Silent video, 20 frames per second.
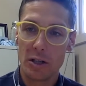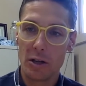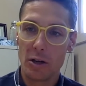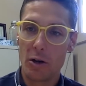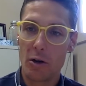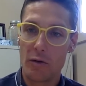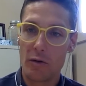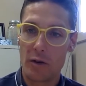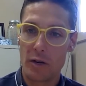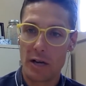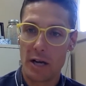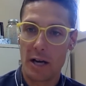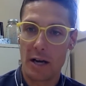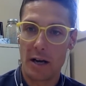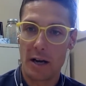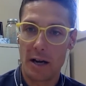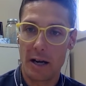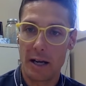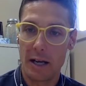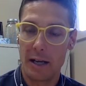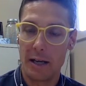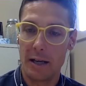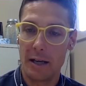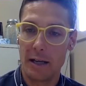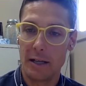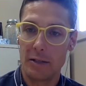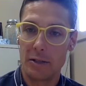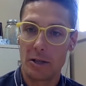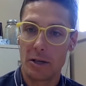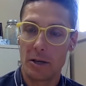just a little overdone on
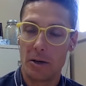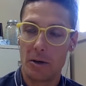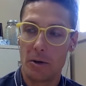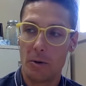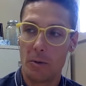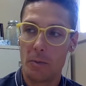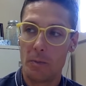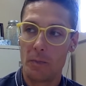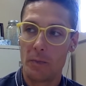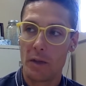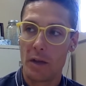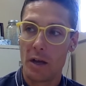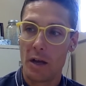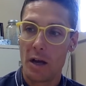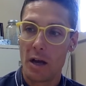it, and so